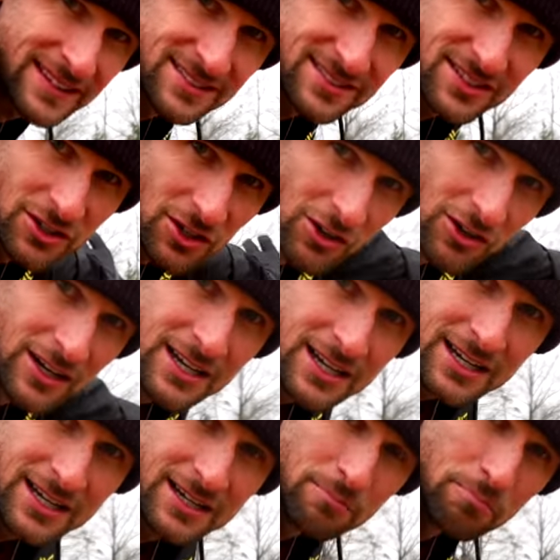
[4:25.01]
this little
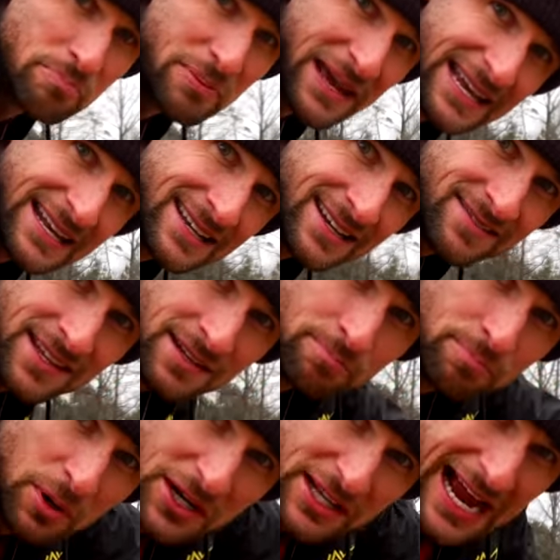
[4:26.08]
bend and
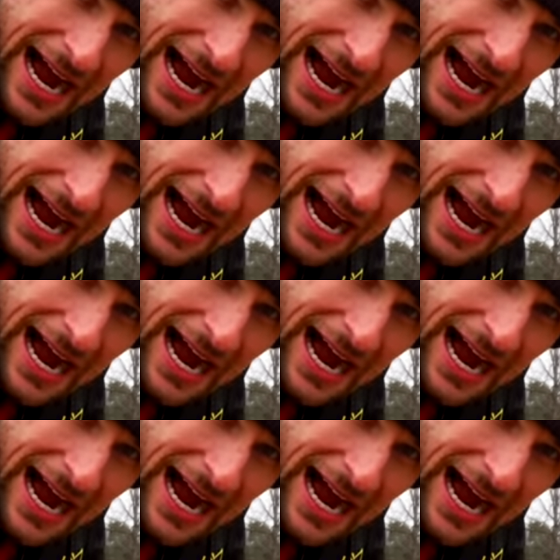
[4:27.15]
then putting